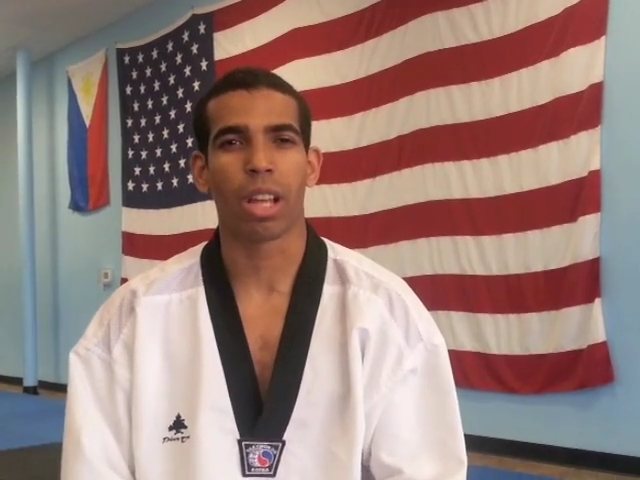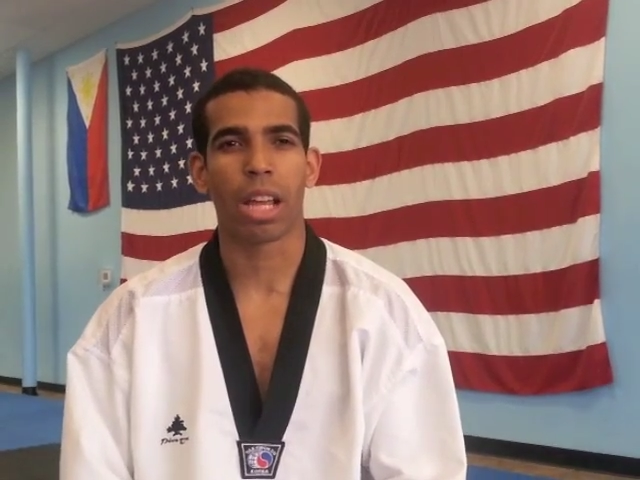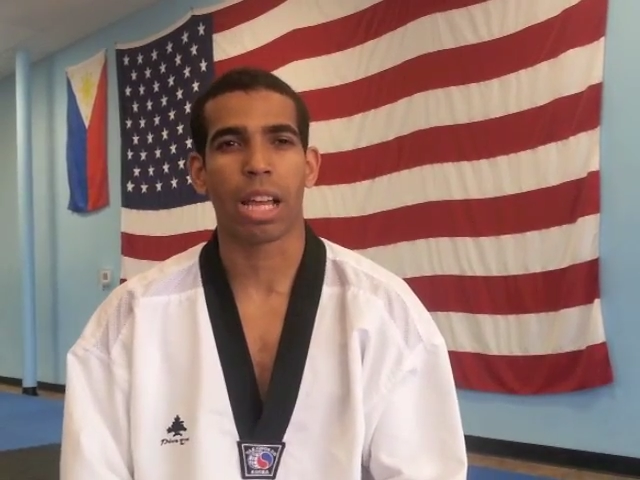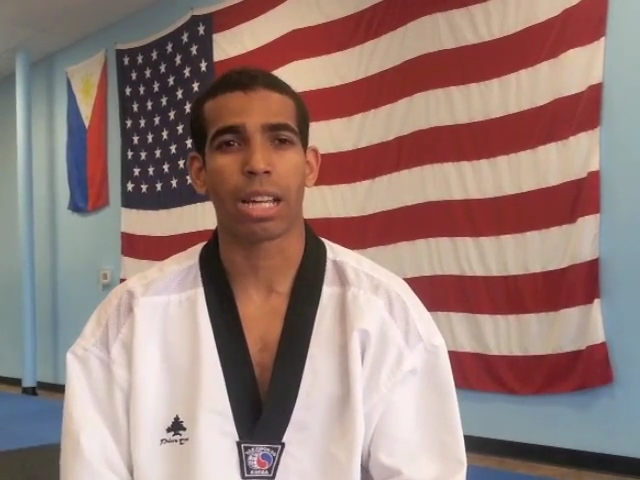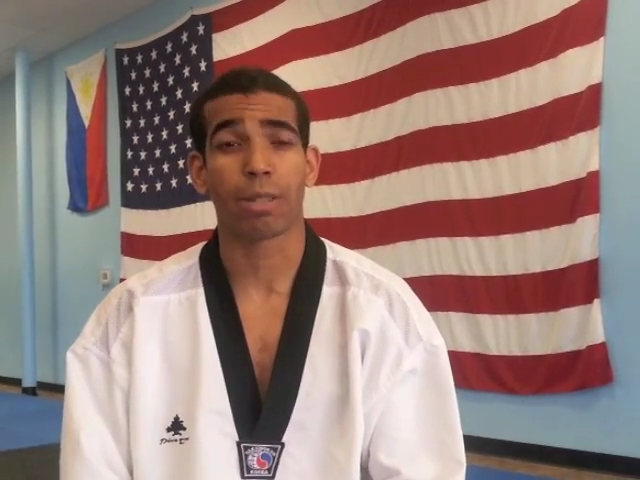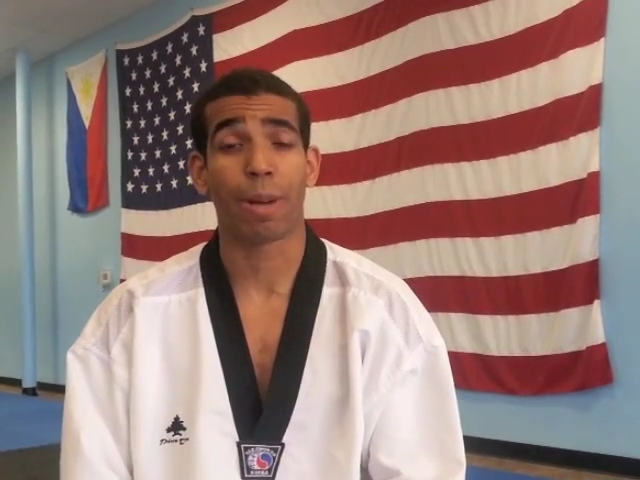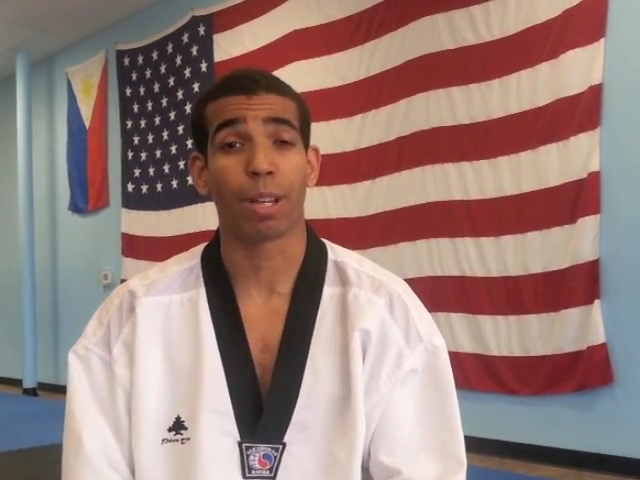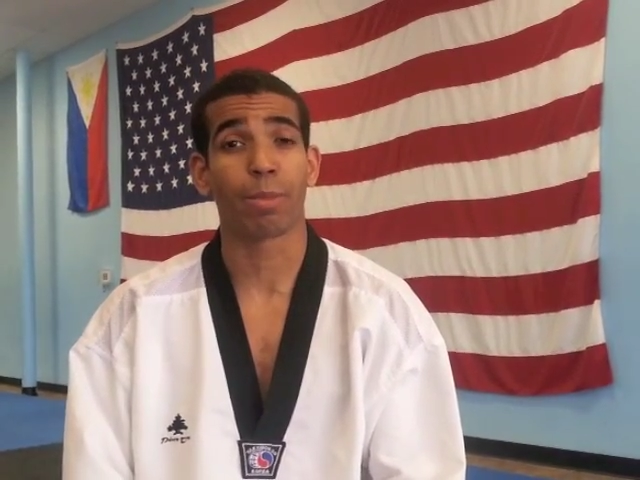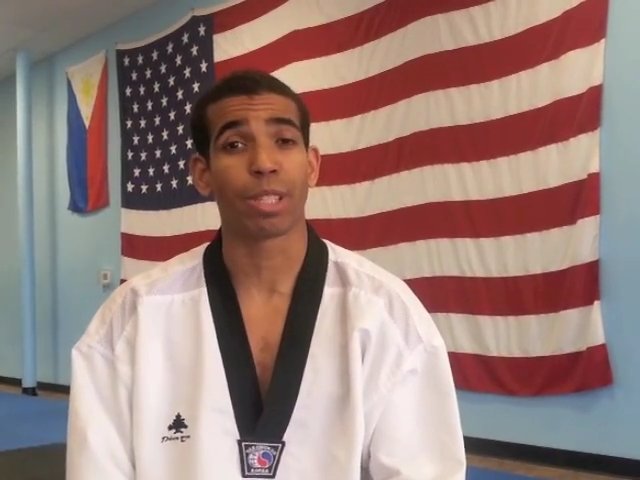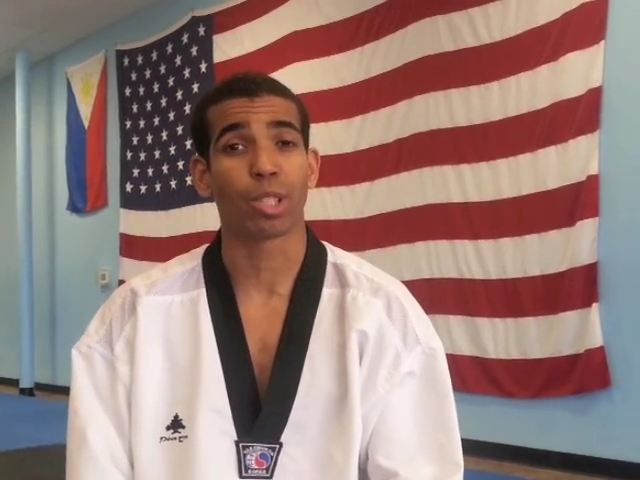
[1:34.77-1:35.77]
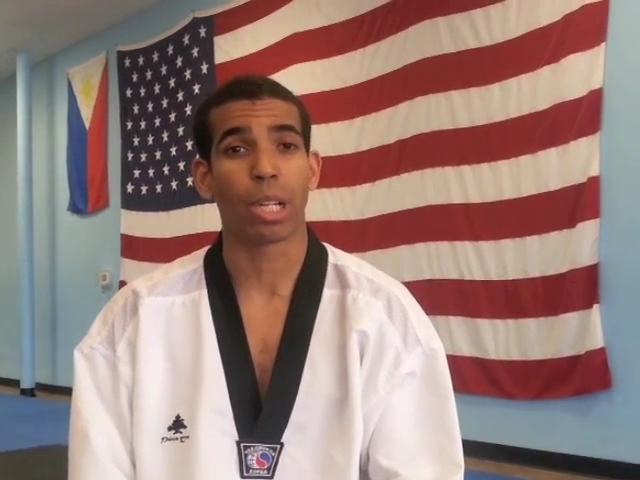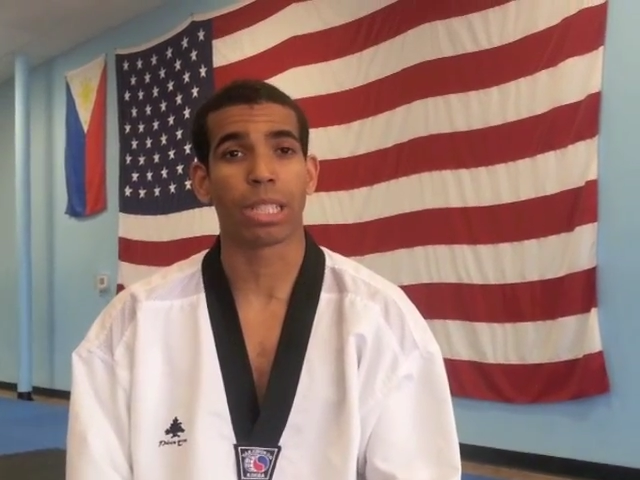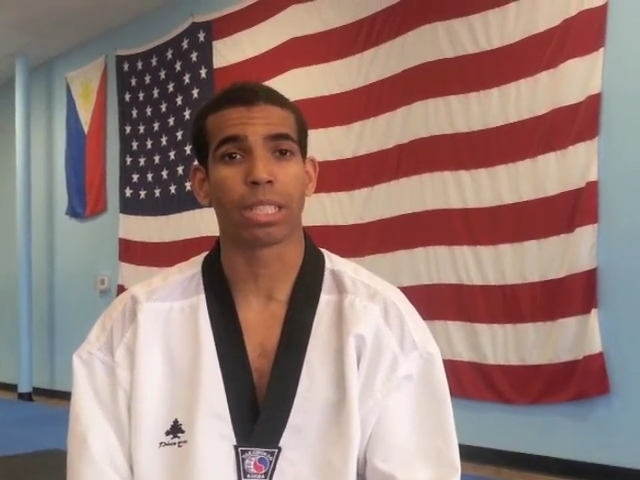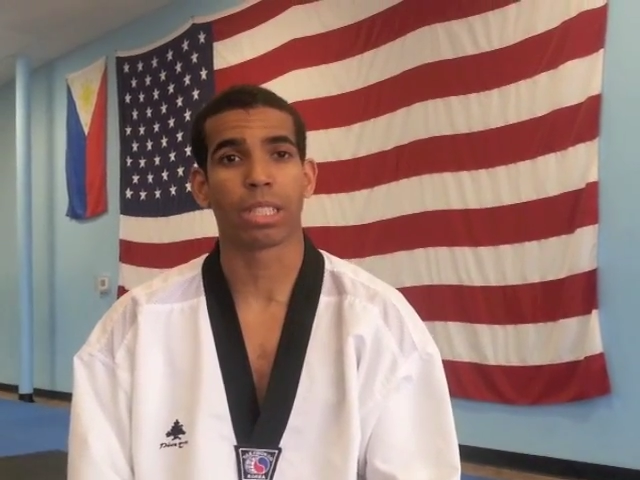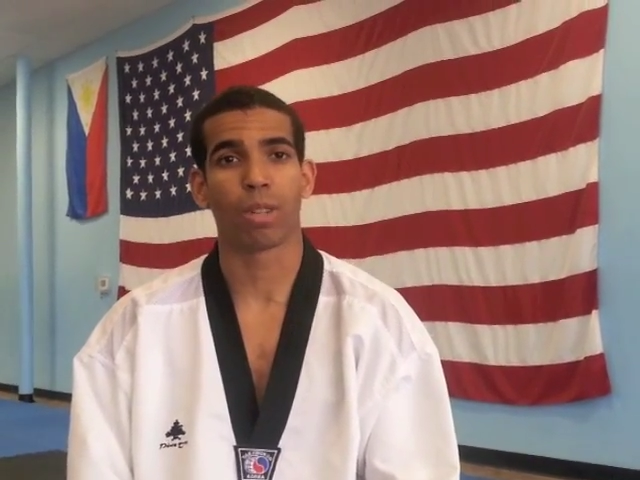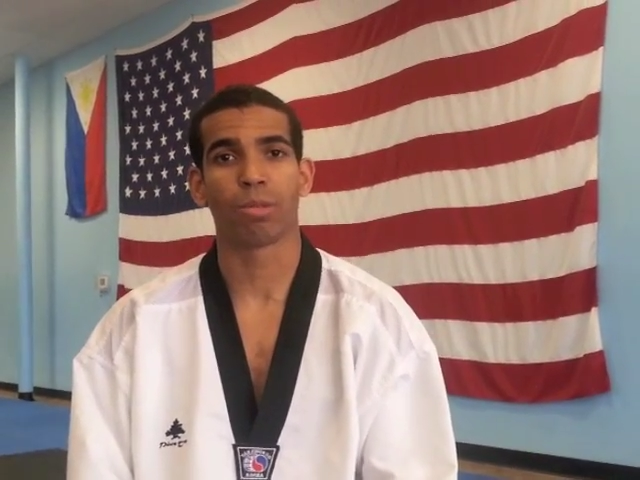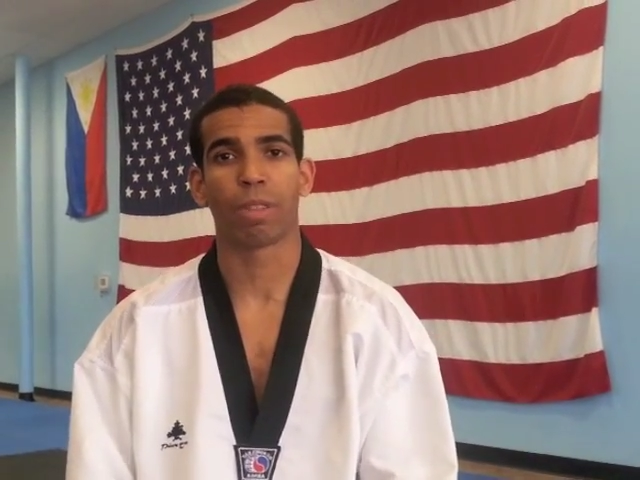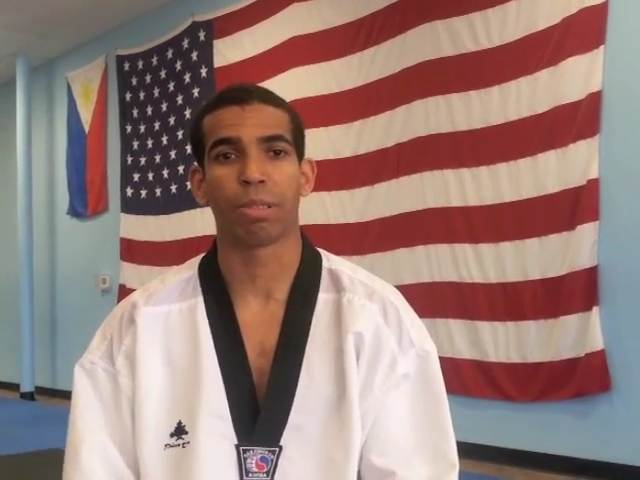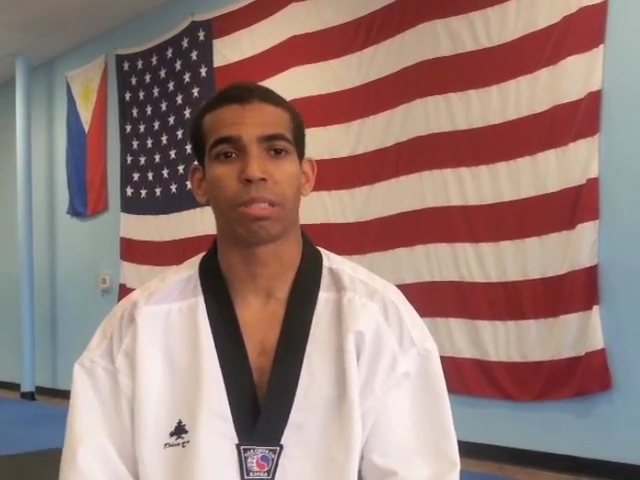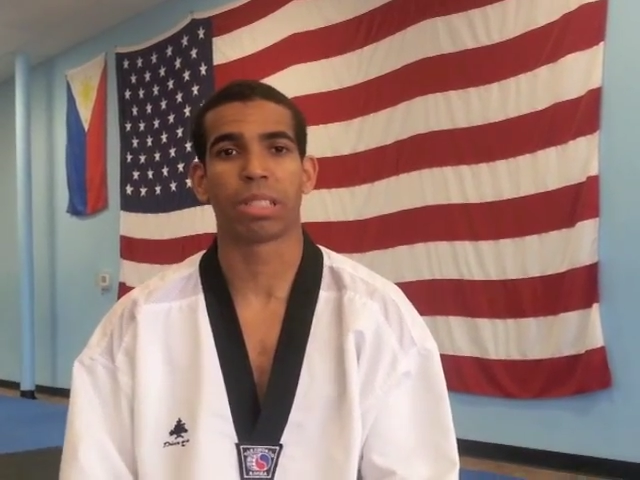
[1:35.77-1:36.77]
I got spinal meningitis. I was
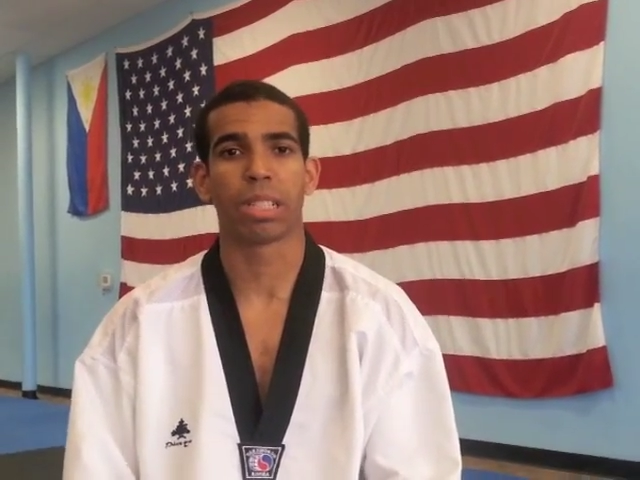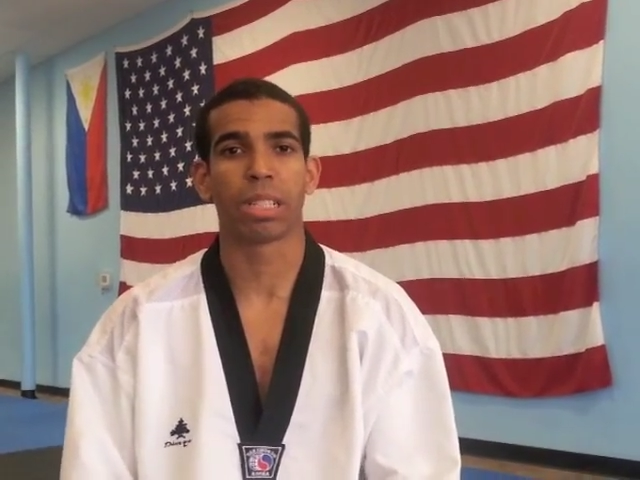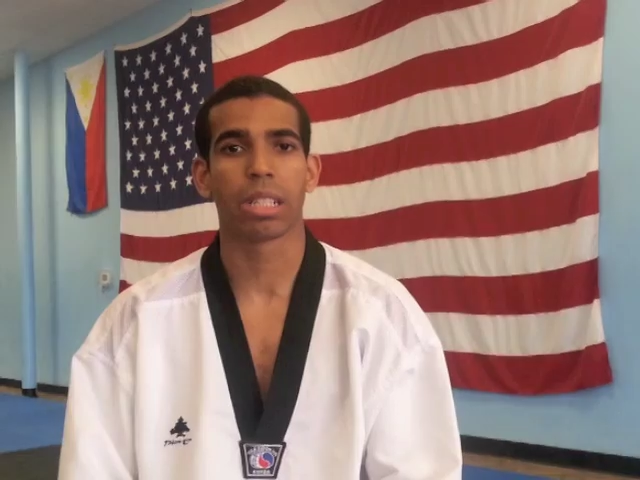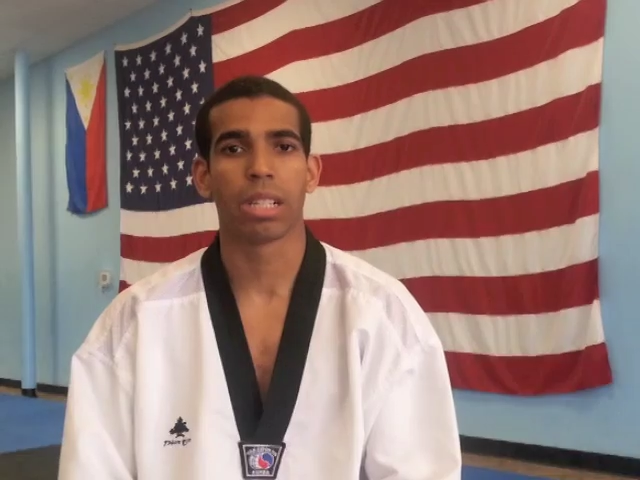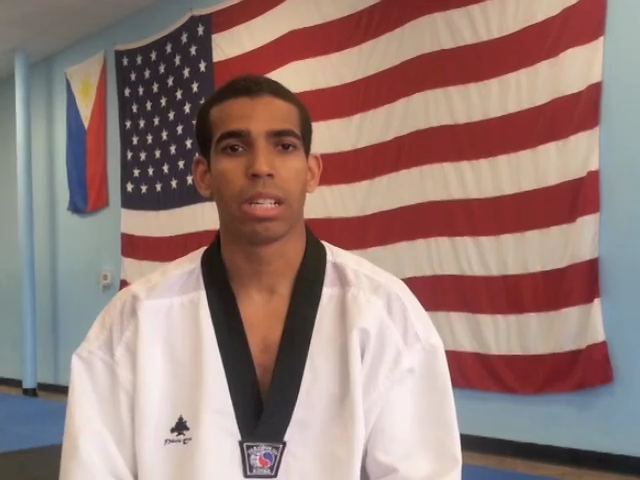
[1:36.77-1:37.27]
very sick.